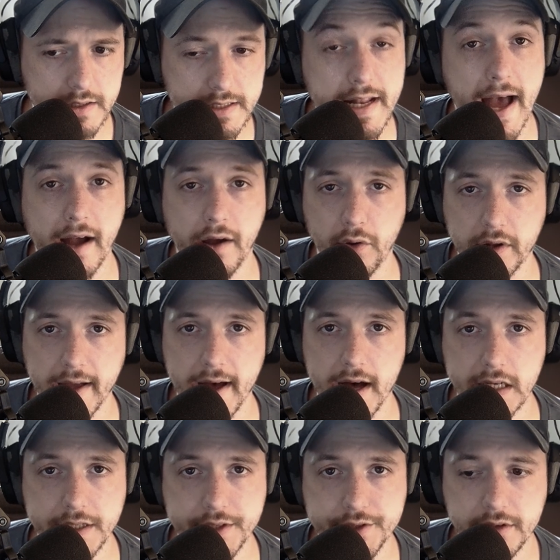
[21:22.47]
to not go to
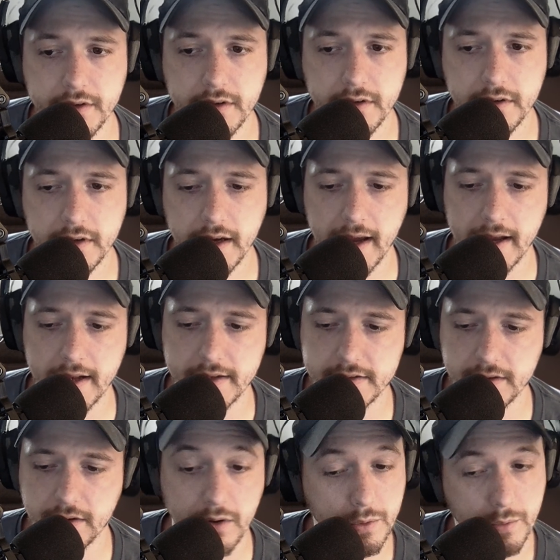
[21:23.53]
college
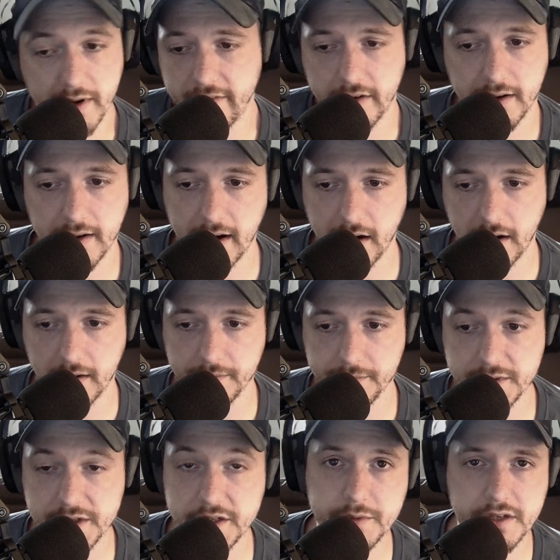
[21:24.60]
and or whatever or
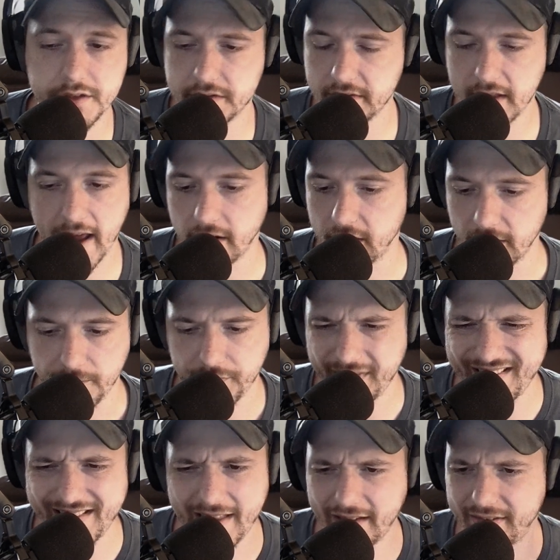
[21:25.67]
just just I don't
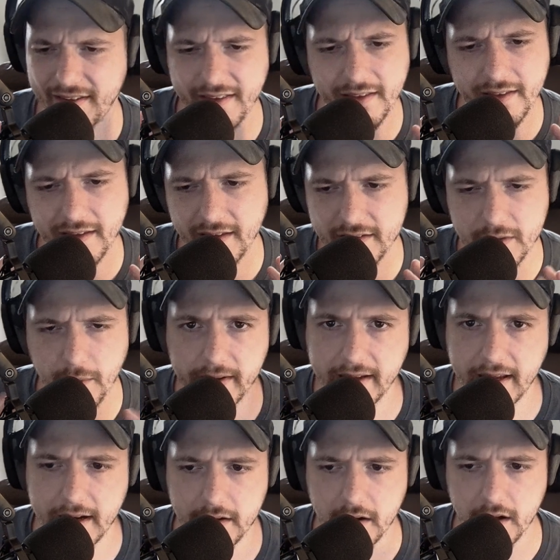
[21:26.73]
know. don't want
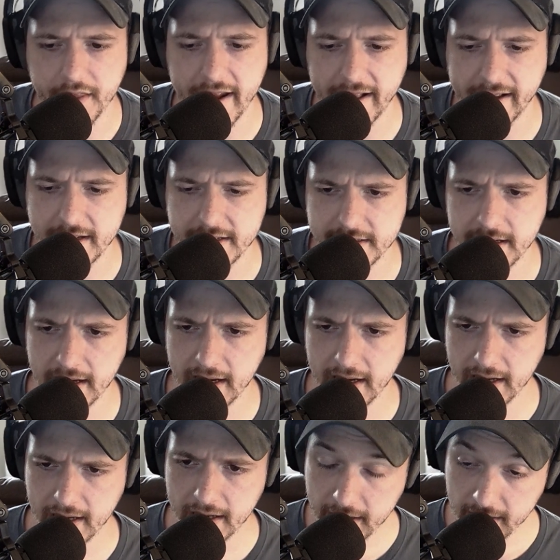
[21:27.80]
to get into all that, I guess.
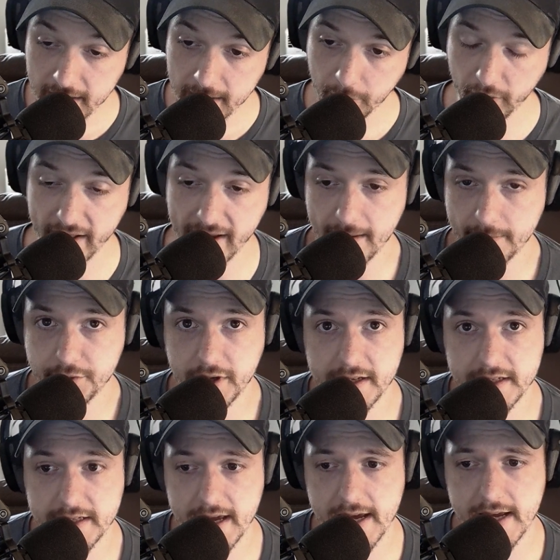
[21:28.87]
What I am
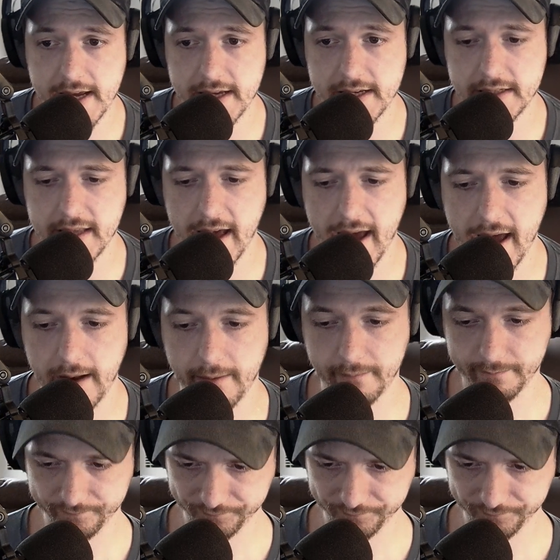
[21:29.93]
trying to say is that